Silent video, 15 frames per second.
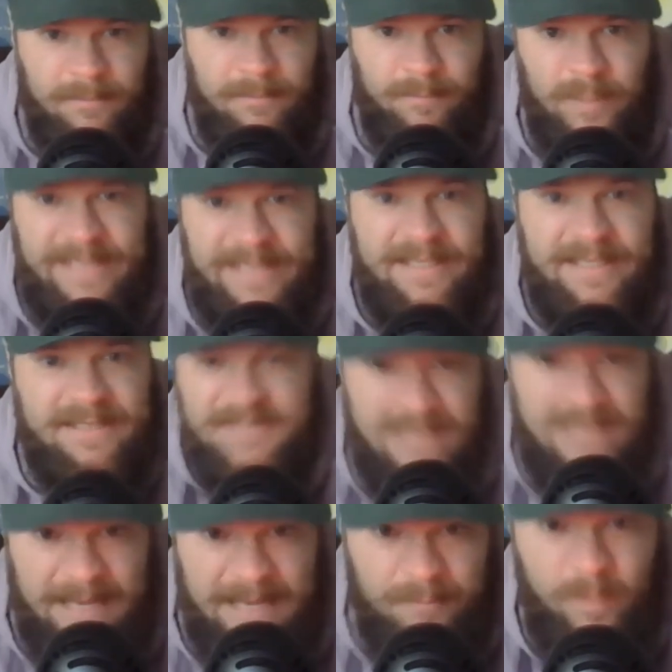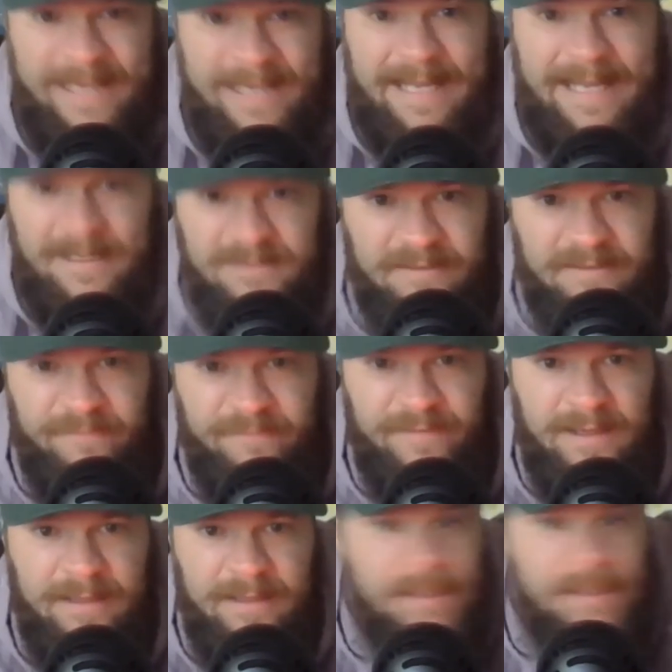weeks and weekends
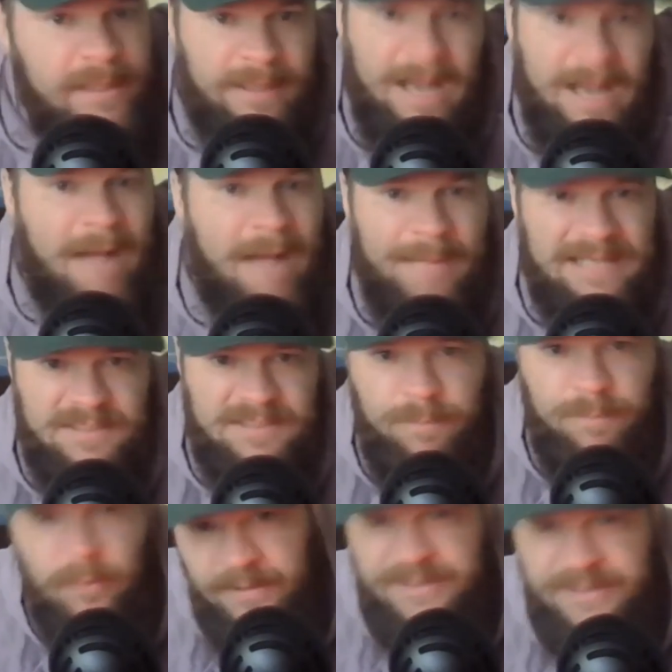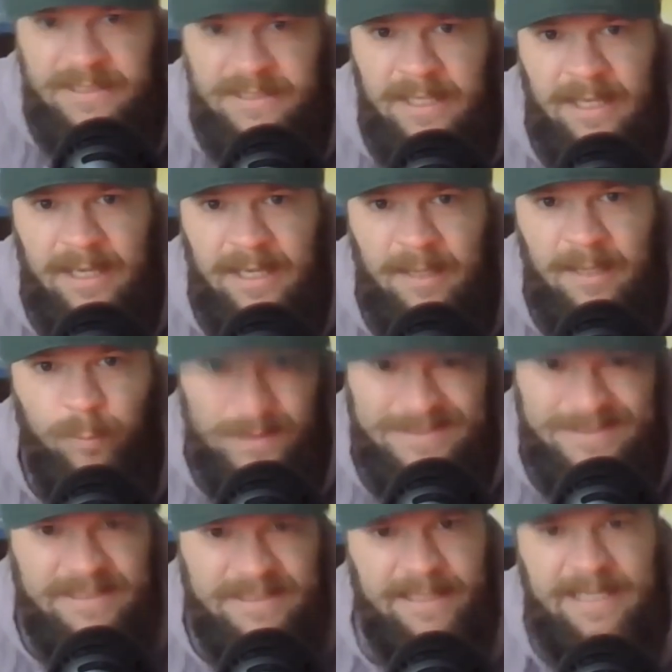of combat sports. We'll
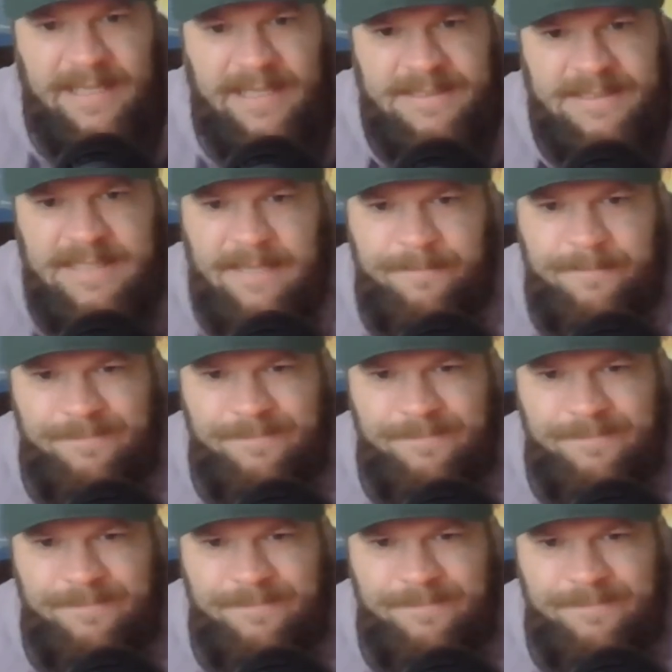see you next time.